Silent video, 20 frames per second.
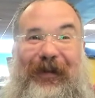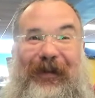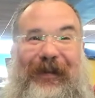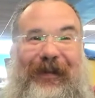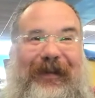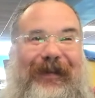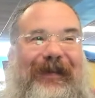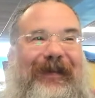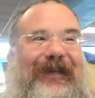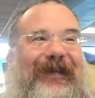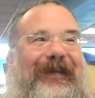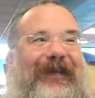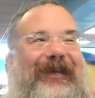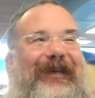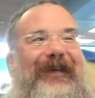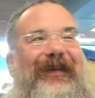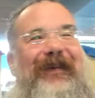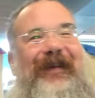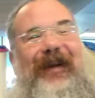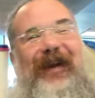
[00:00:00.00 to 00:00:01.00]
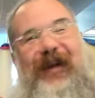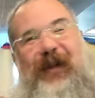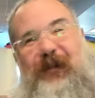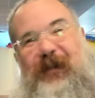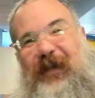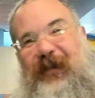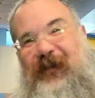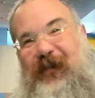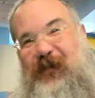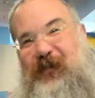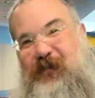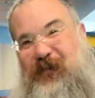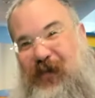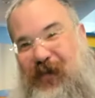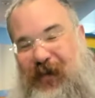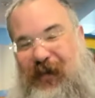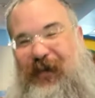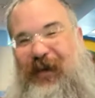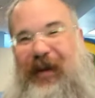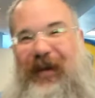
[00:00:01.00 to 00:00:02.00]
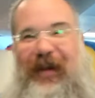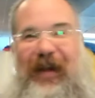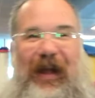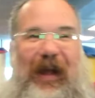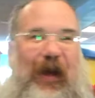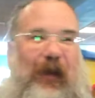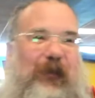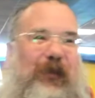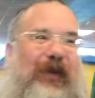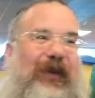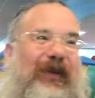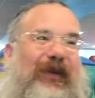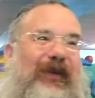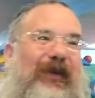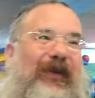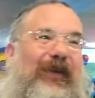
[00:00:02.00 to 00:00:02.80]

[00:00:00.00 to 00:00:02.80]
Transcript: now you're going to be even more unhappy